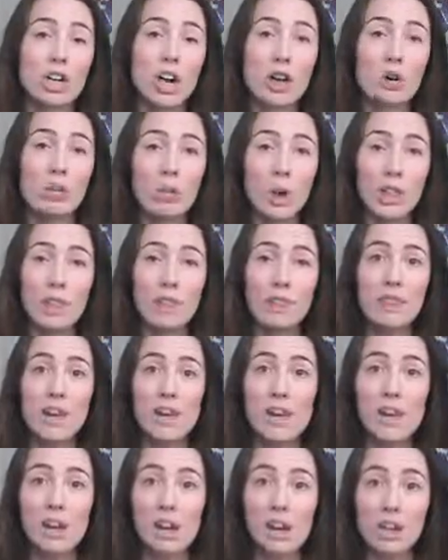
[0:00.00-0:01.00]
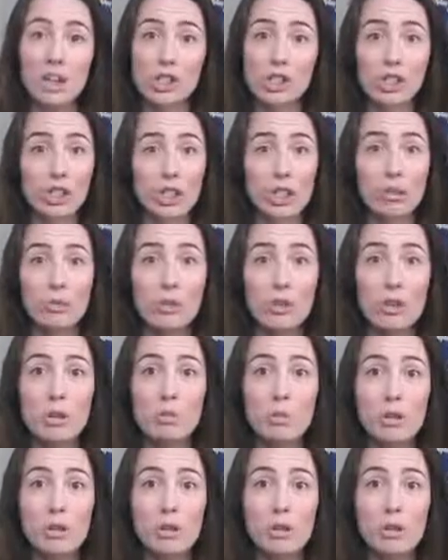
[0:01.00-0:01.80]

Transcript: on what they are sharing with you,